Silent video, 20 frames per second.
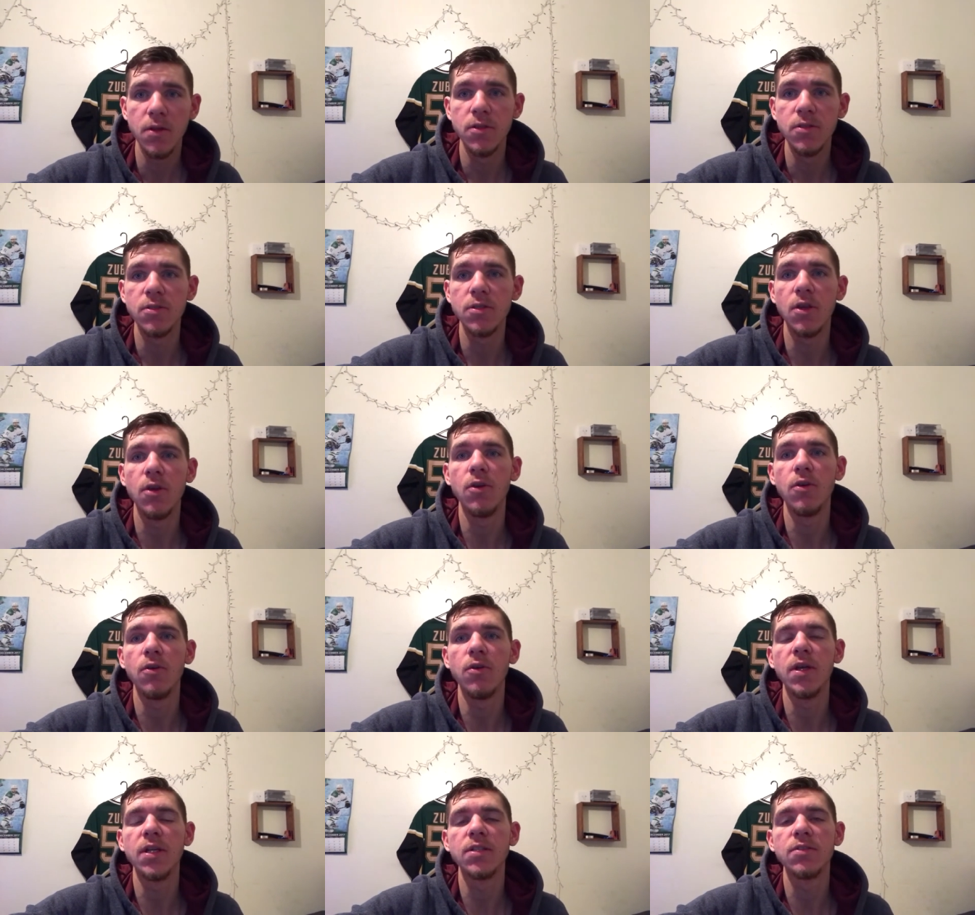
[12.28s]

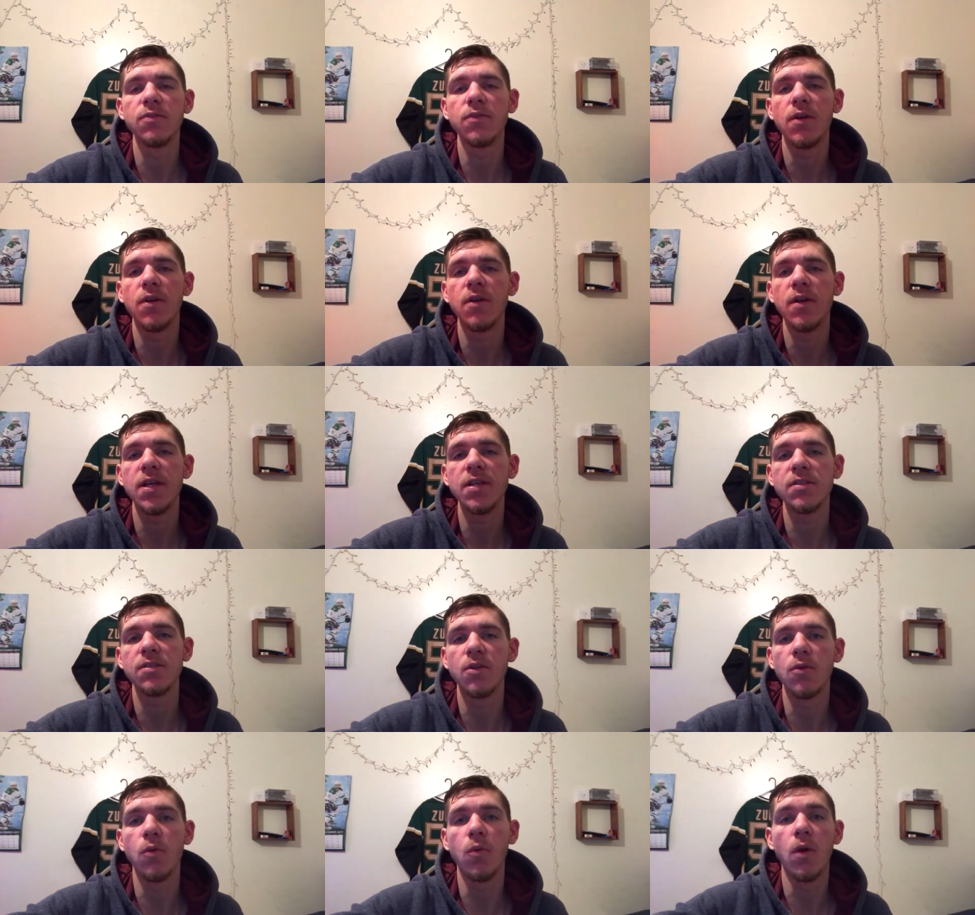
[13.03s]
so, as far
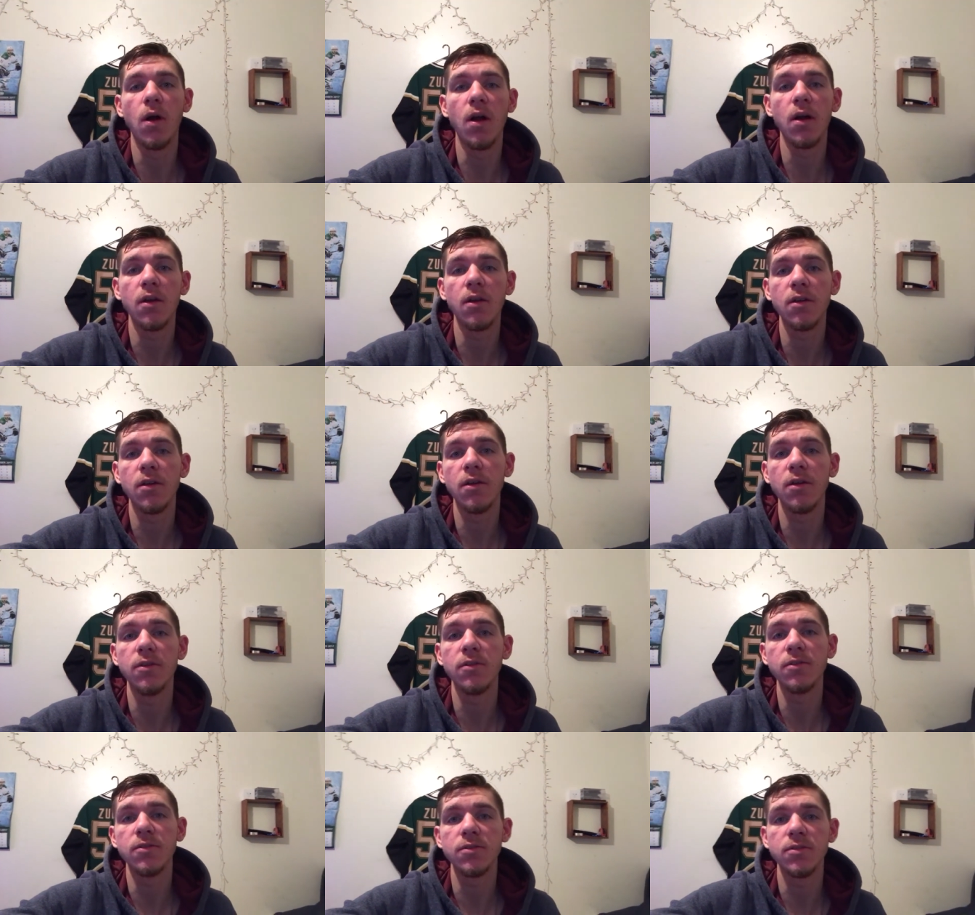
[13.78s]
as the walk
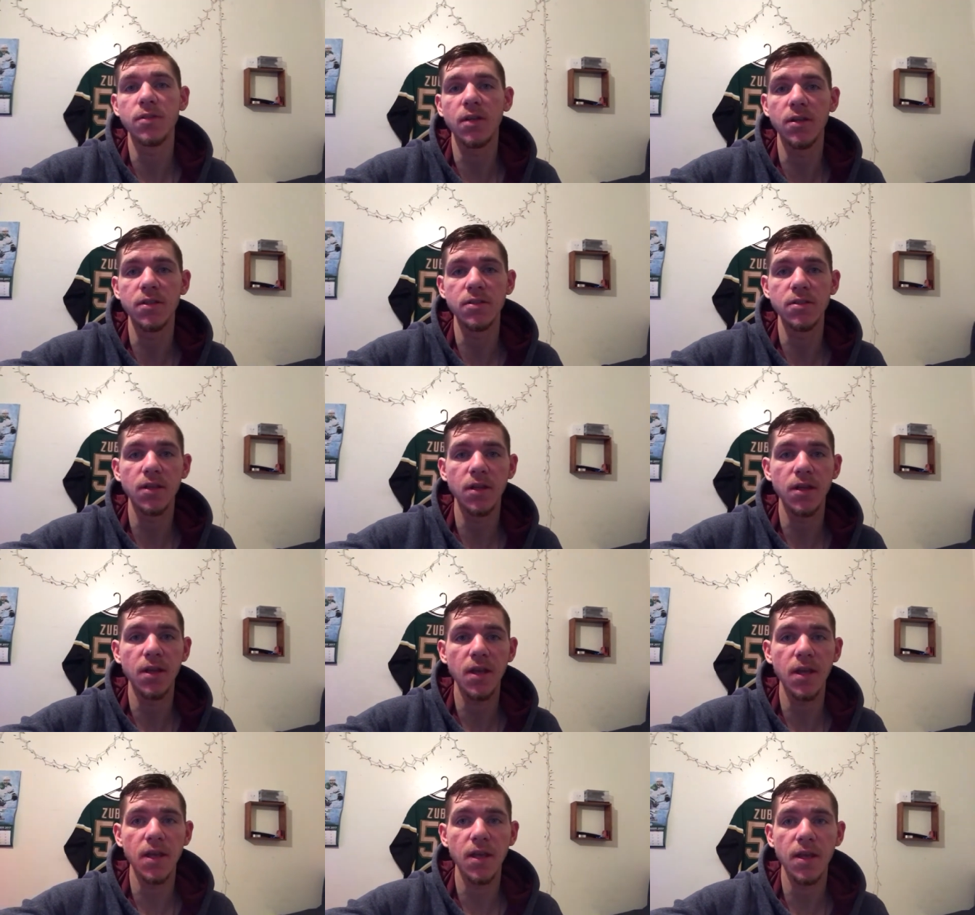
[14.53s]
goes on
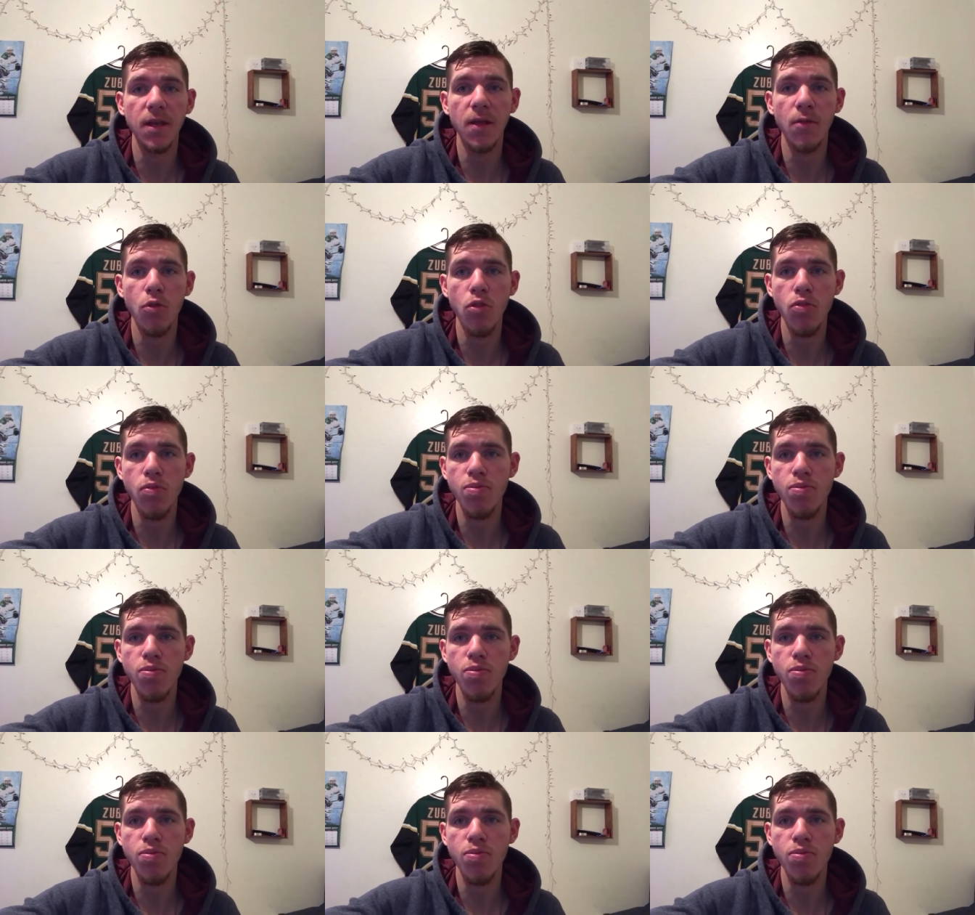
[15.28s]
Sunday,